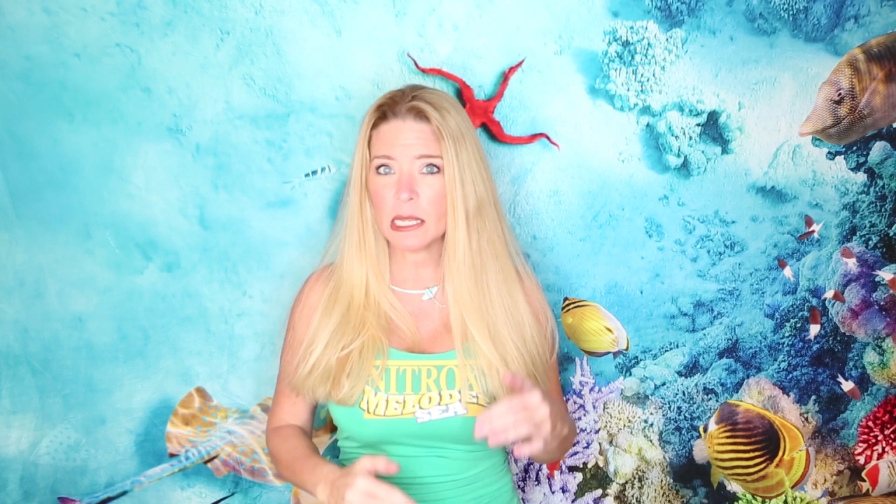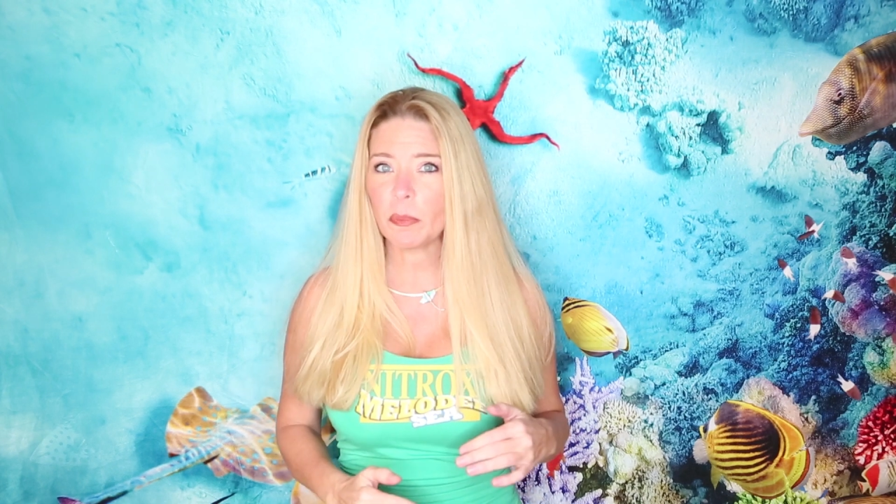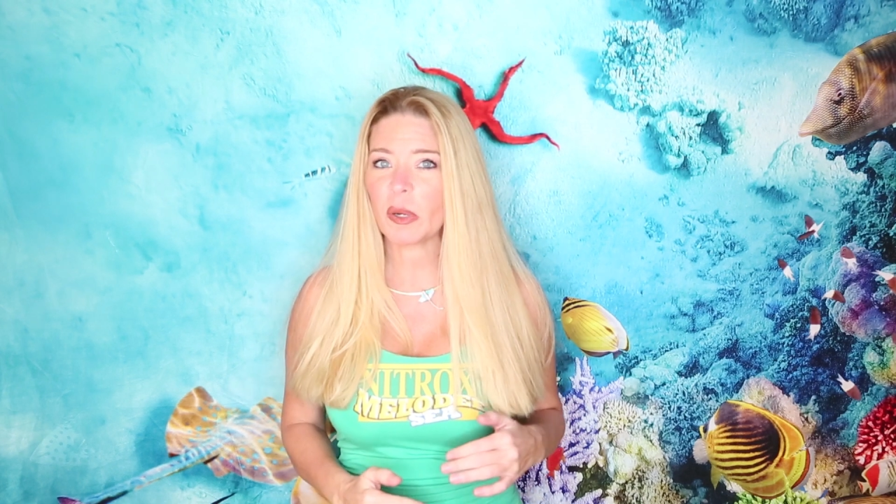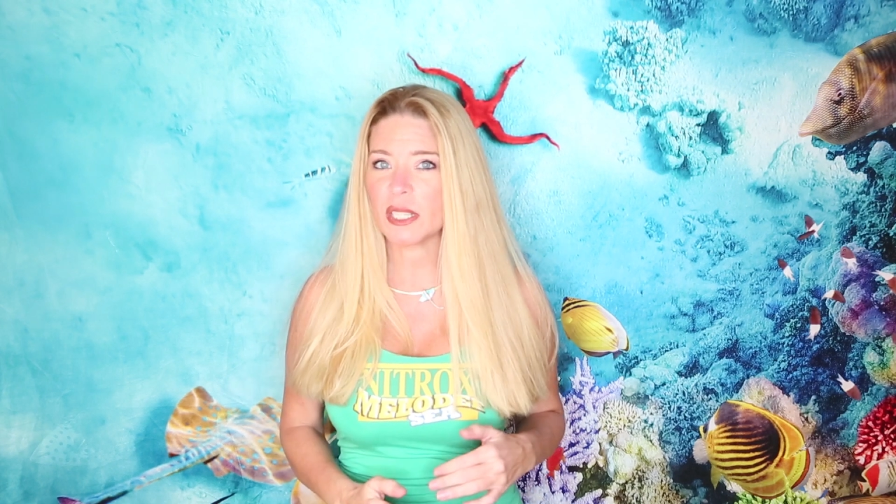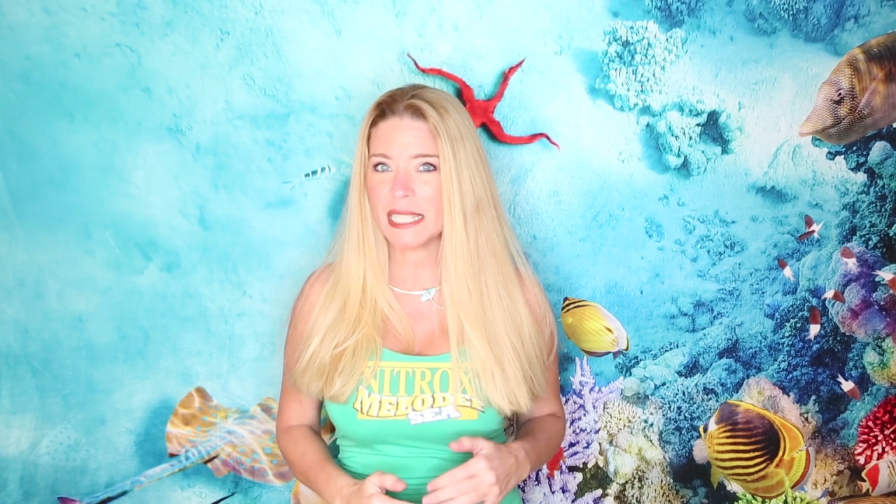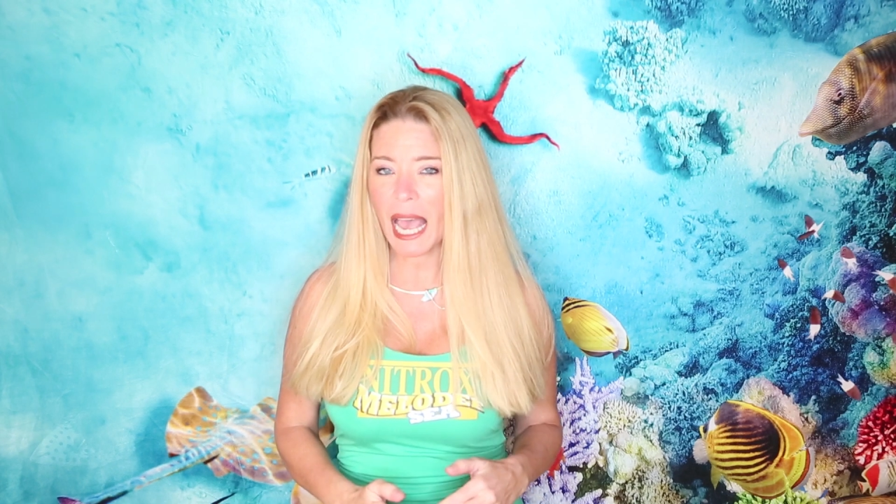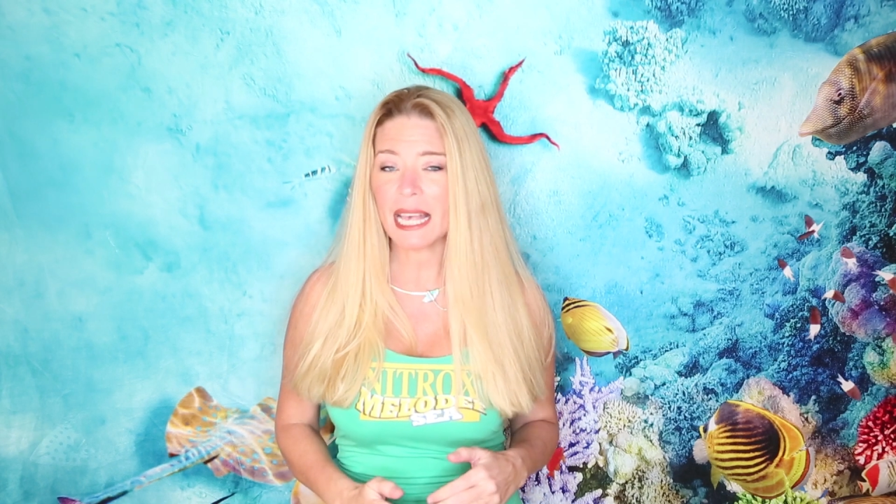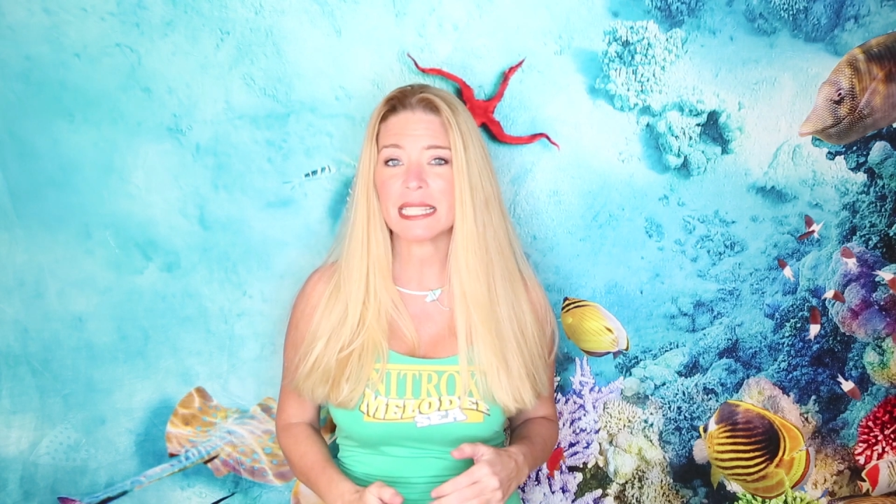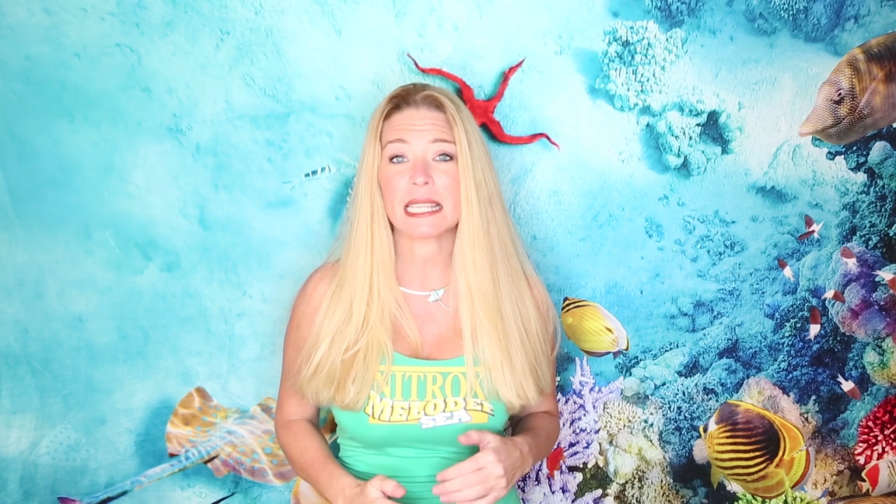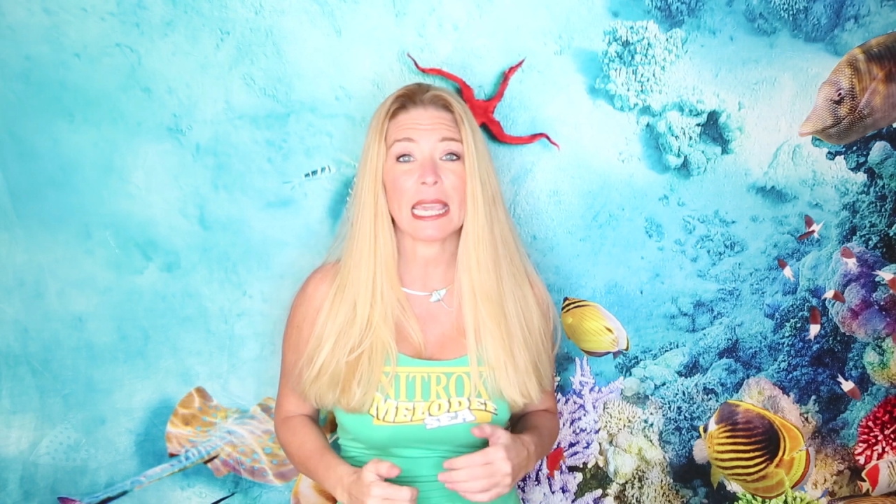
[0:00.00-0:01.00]
deeper
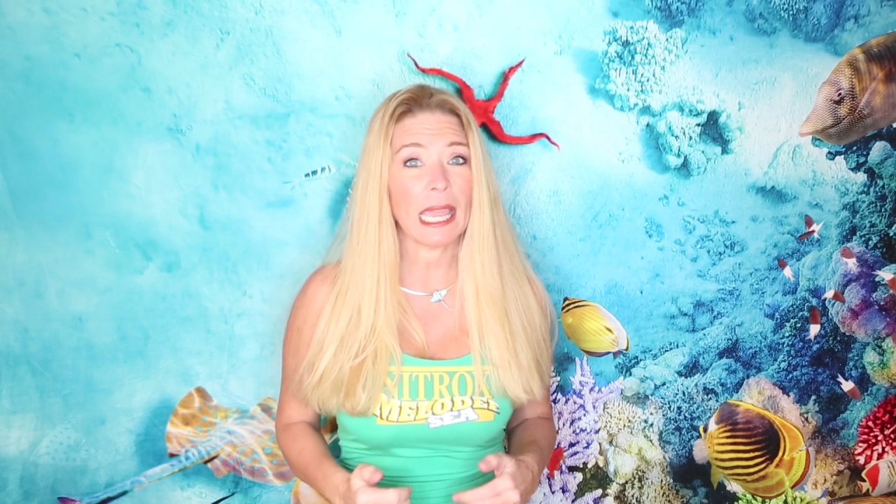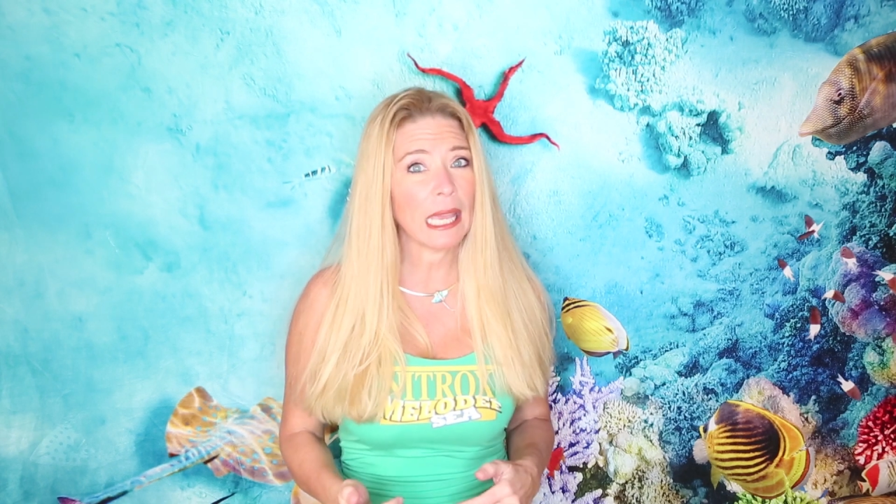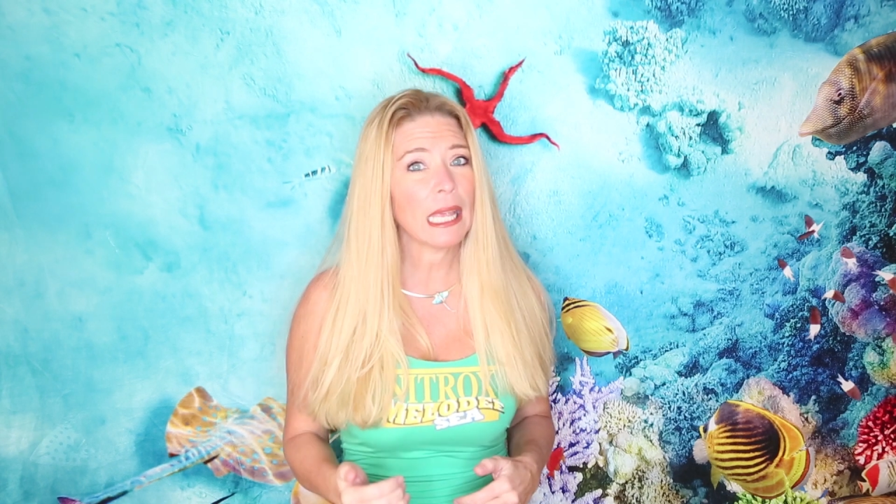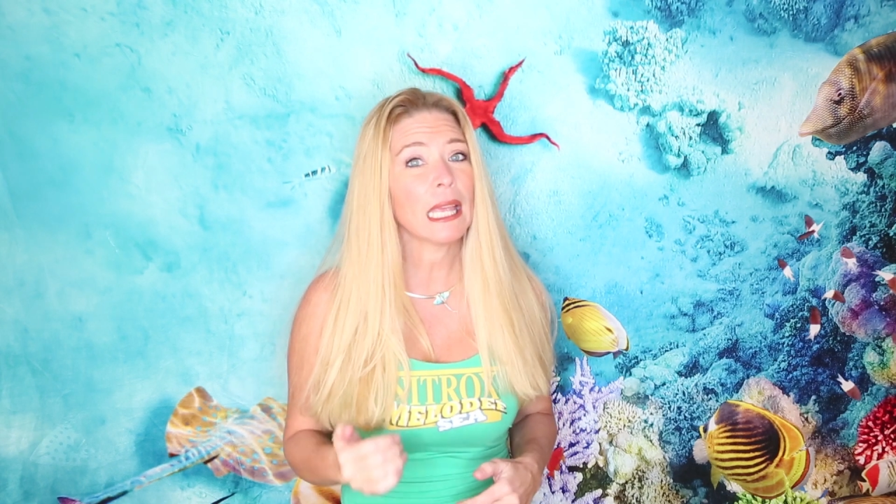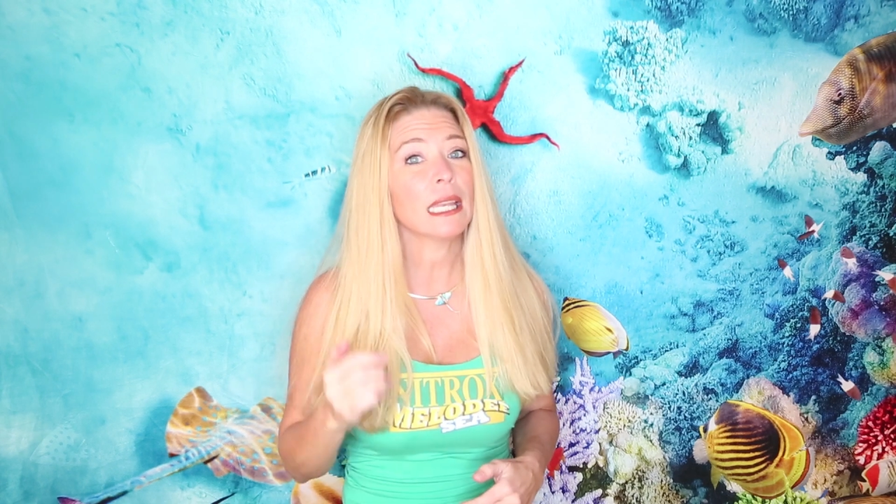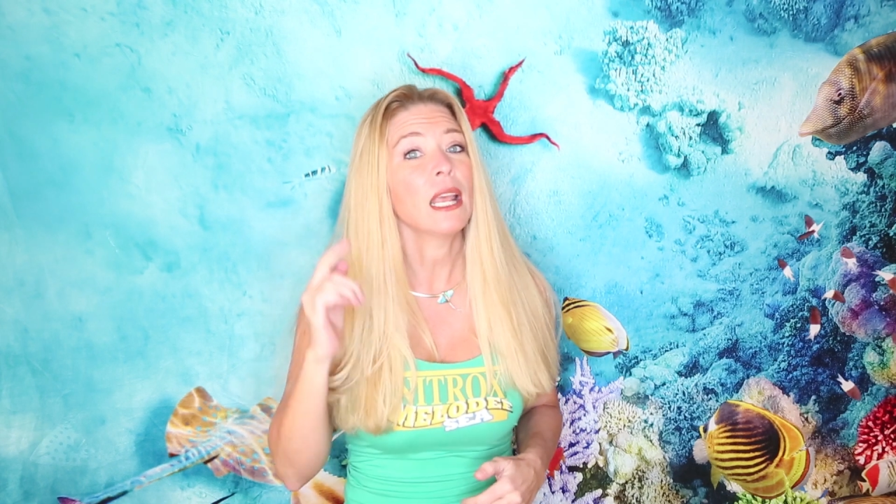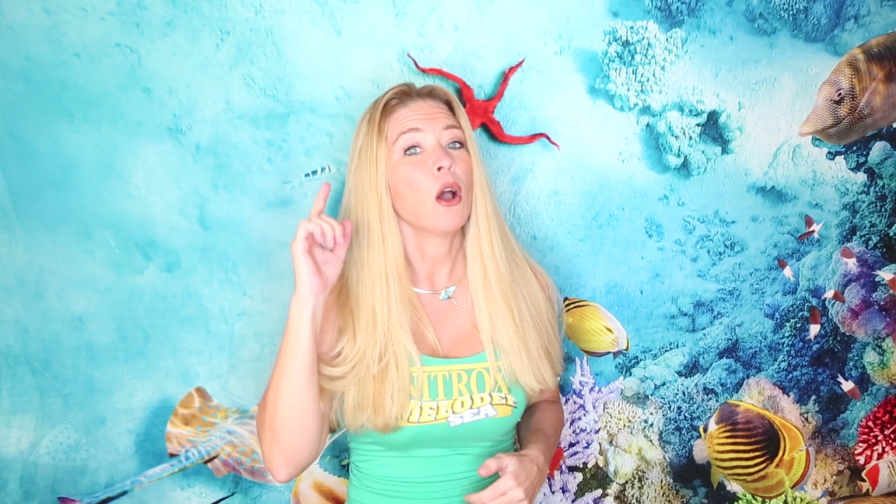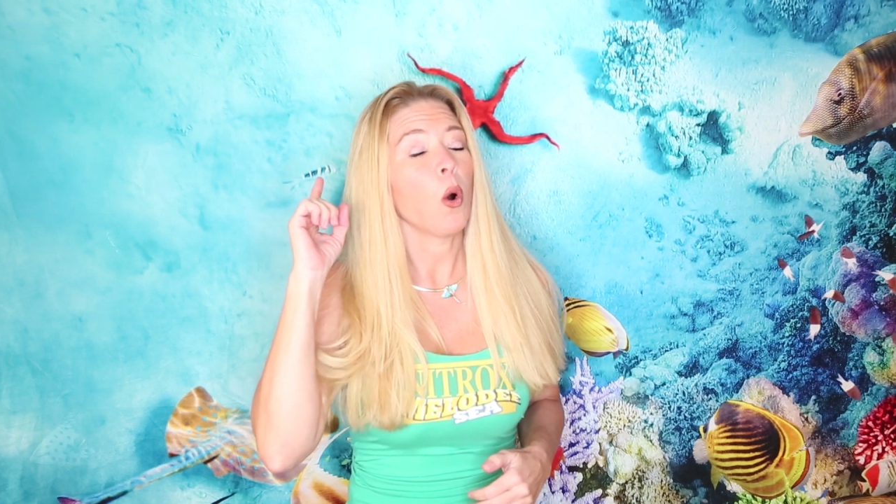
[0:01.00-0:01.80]
depths can